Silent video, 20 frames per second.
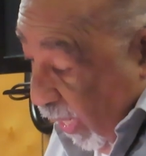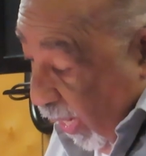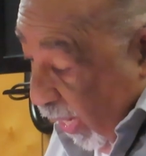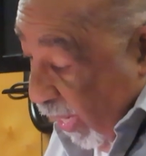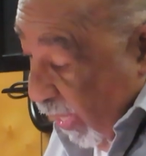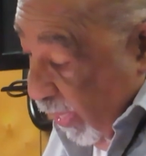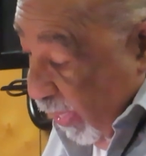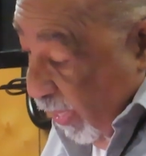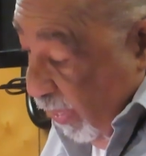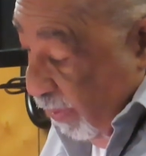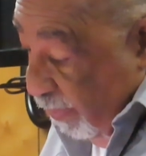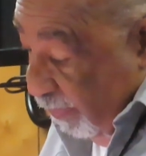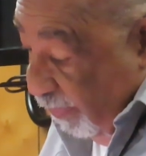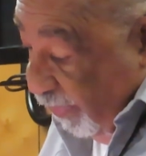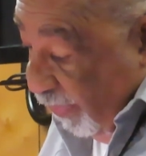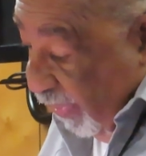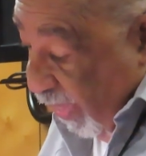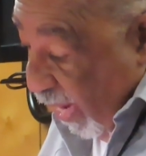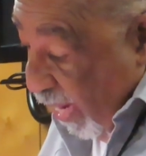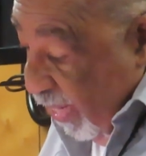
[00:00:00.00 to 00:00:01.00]
I
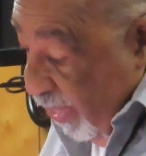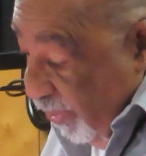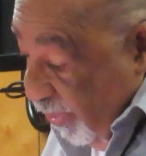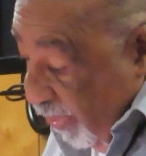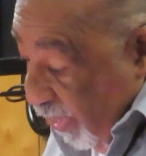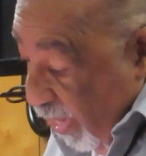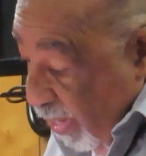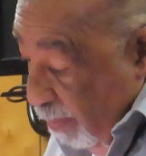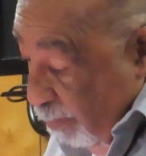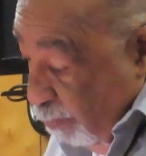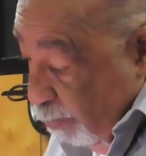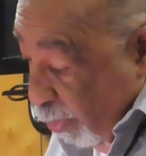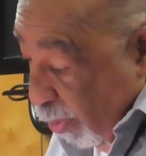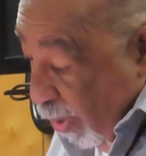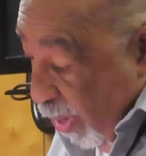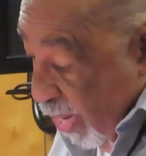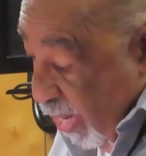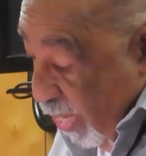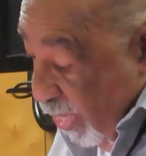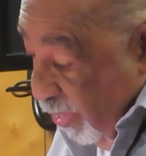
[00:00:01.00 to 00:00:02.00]
give thanks and
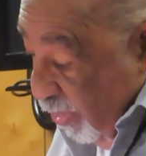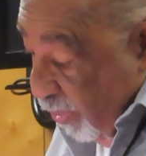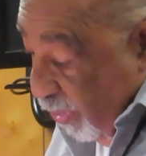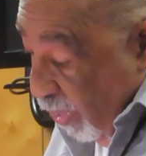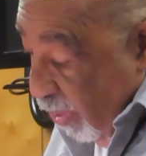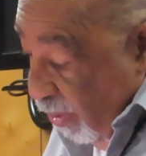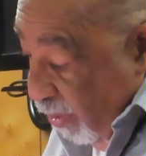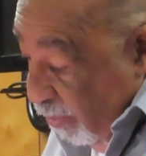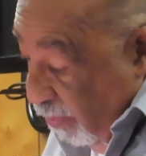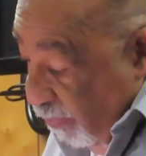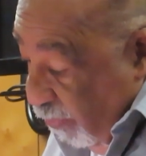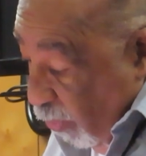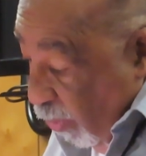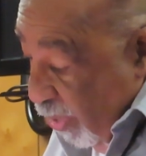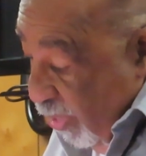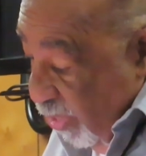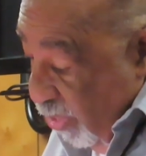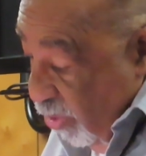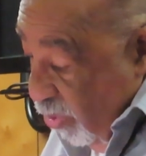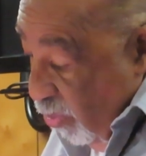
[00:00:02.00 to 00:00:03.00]
praise,
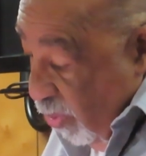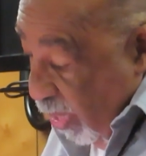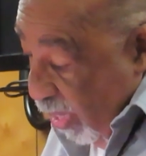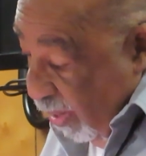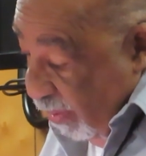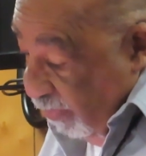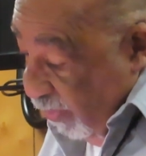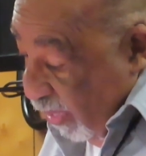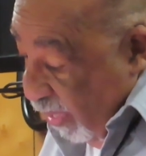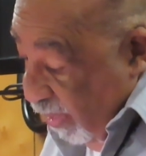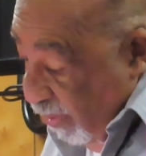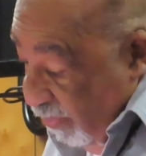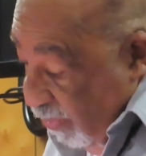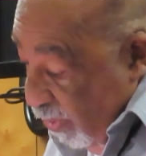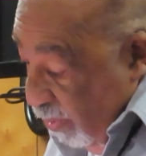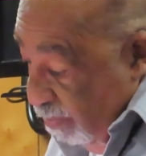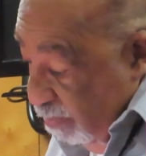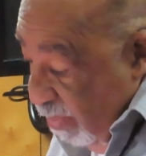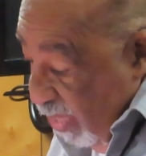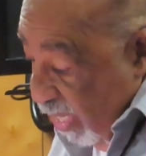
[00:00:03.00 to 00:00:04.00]
for you have
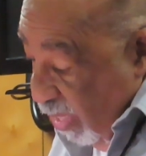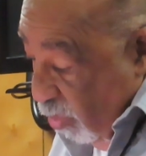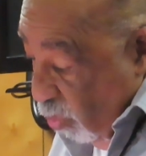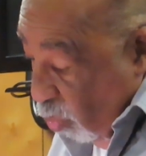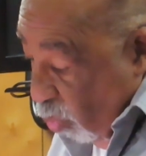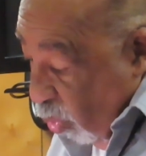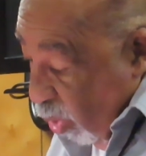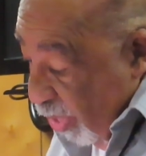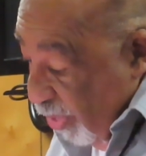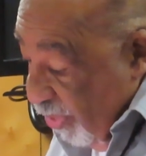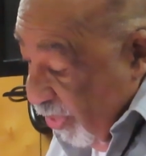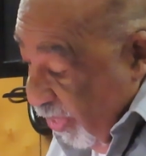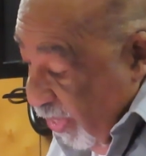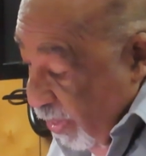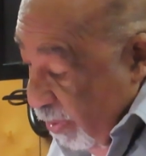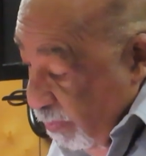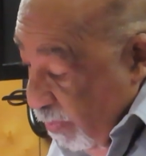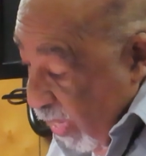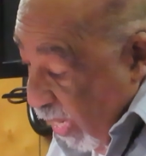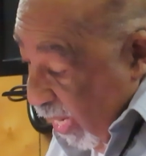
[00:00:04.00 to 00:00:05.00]
given me
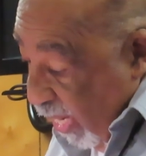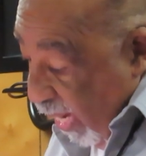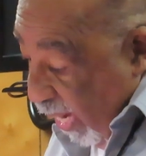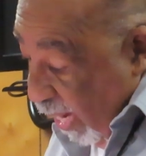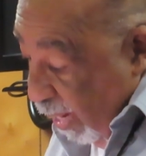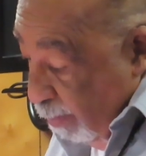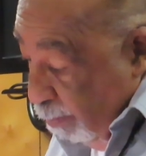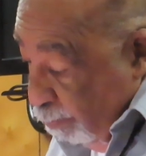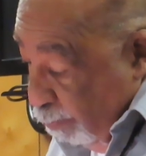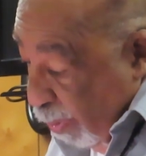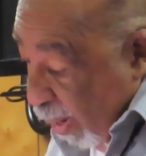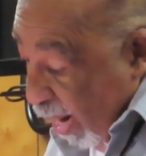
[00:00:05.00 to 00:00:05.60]
wisdom and